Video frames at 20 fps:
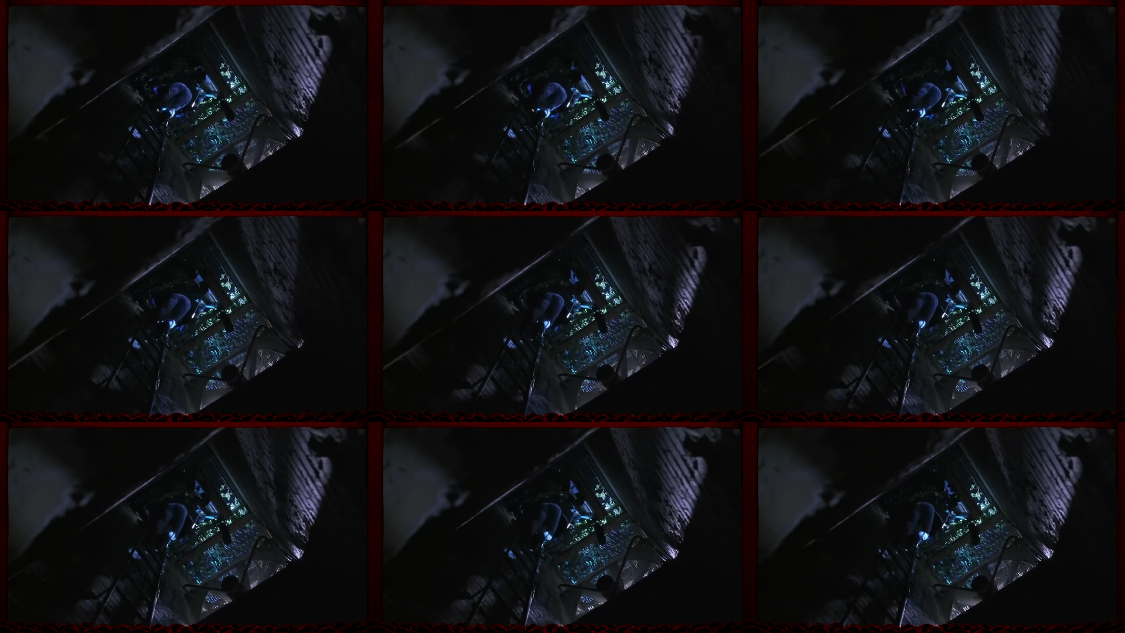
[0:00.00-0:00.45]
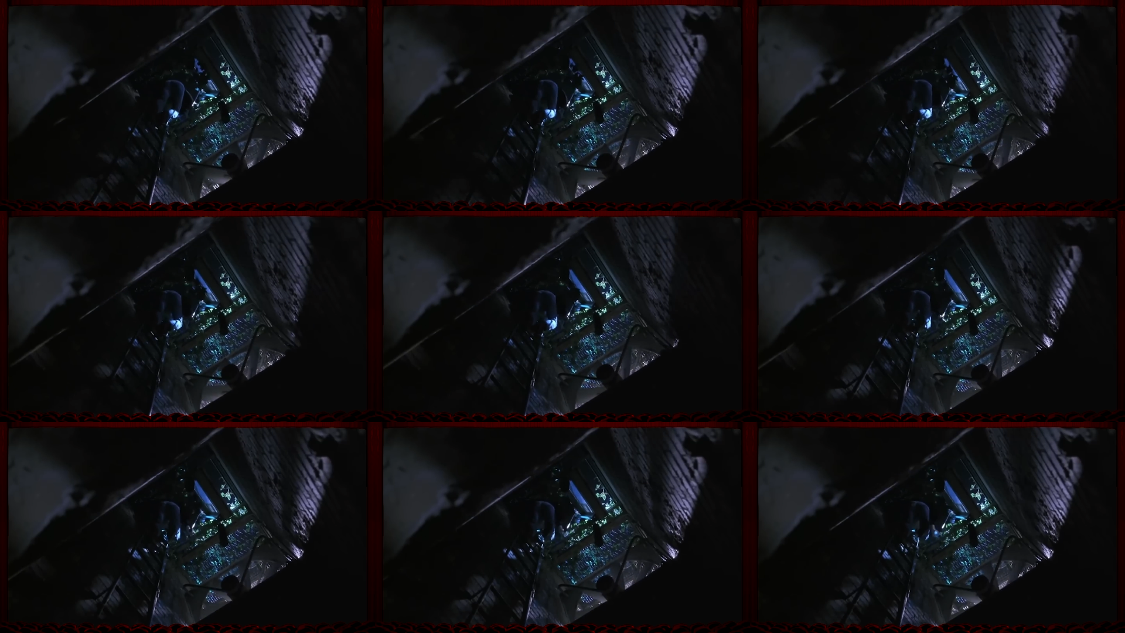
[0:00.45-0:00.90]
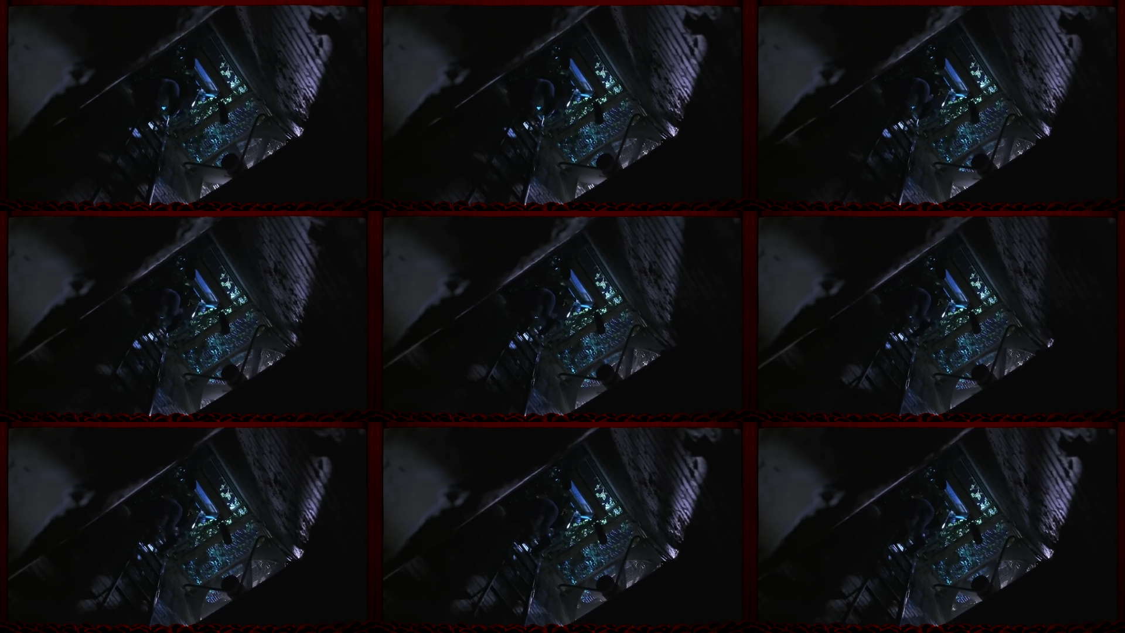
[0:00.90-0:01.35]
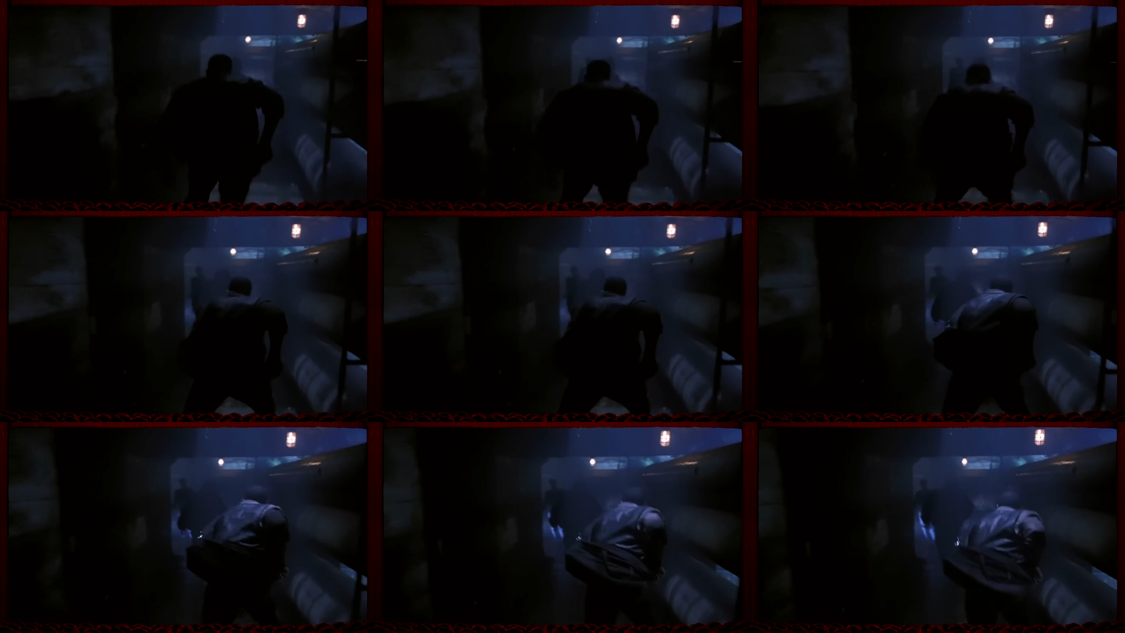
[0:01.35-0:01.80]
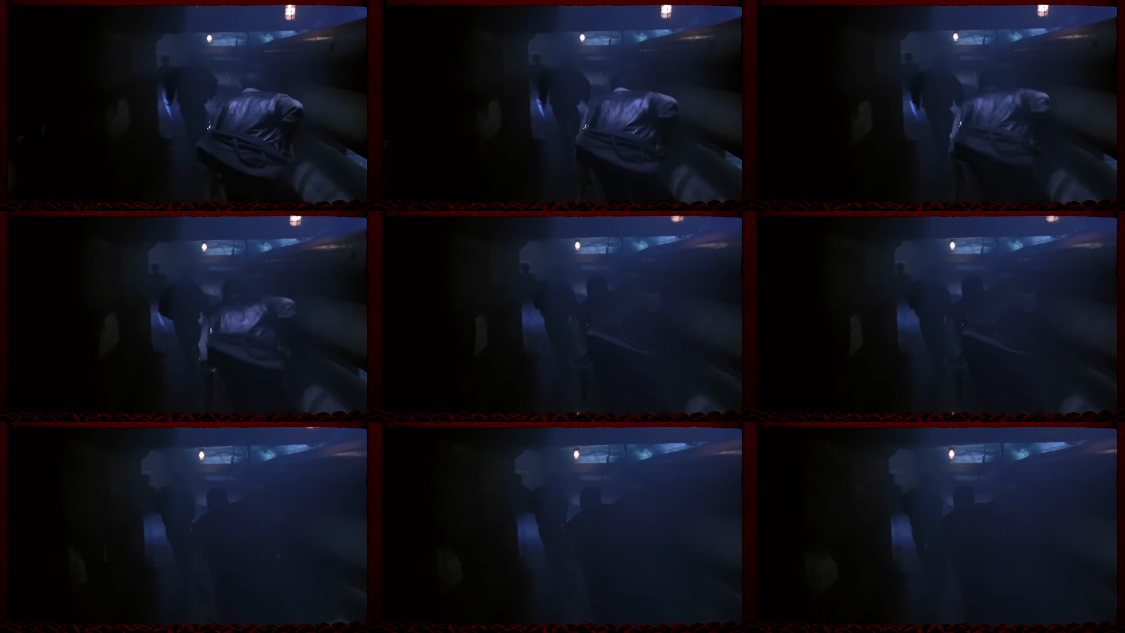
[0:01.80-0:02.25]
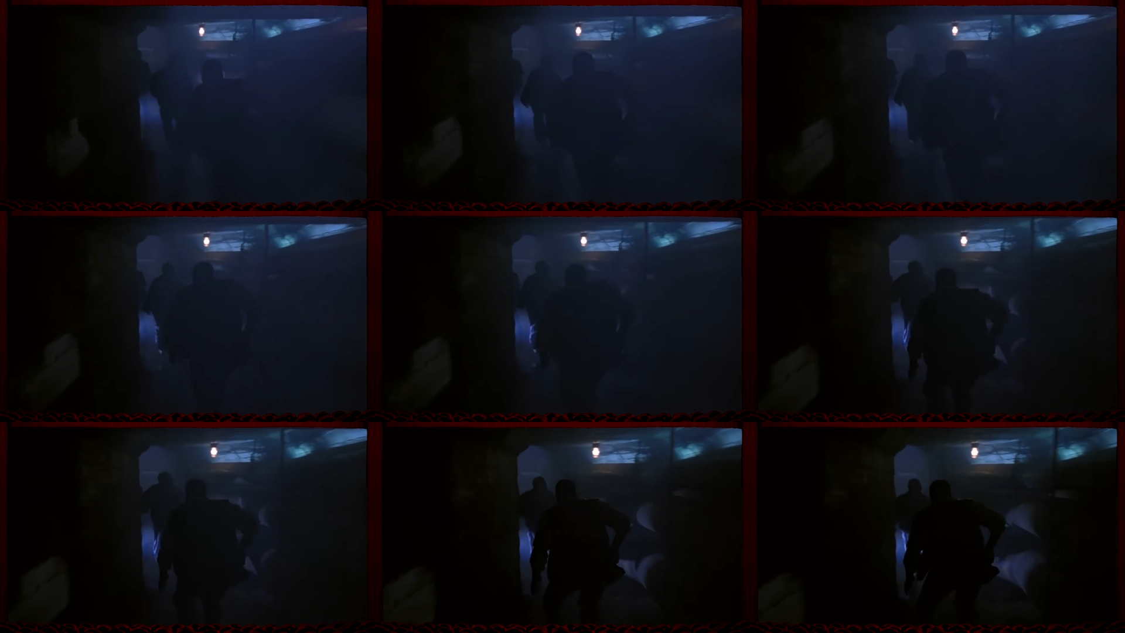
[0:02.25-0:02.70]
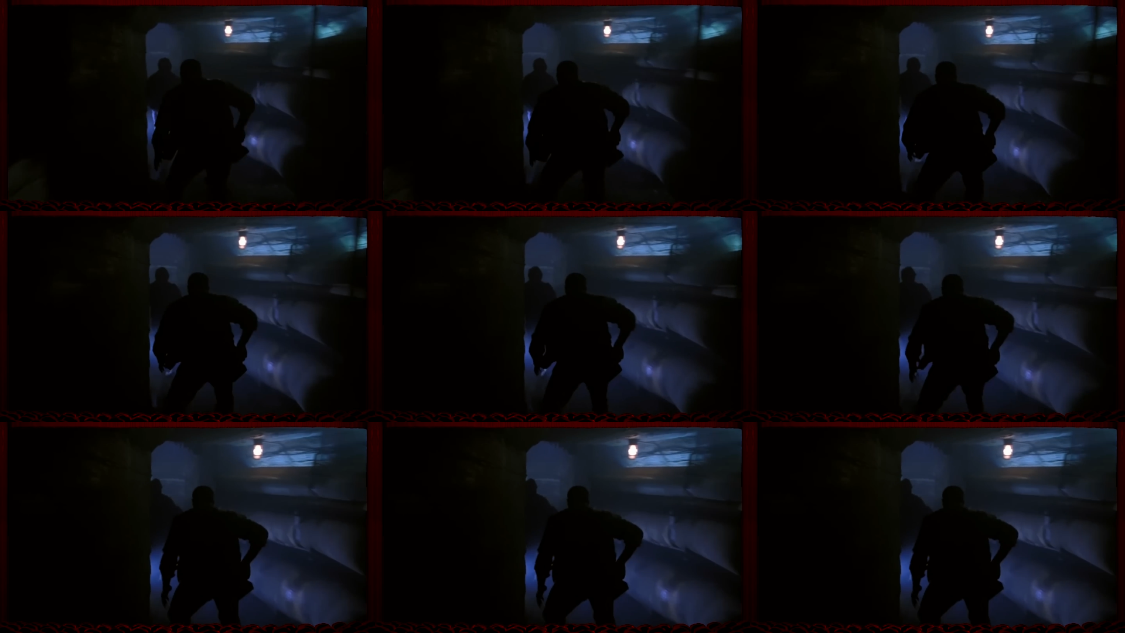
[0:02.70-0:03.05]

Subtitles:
Nobody's mouth can be seen.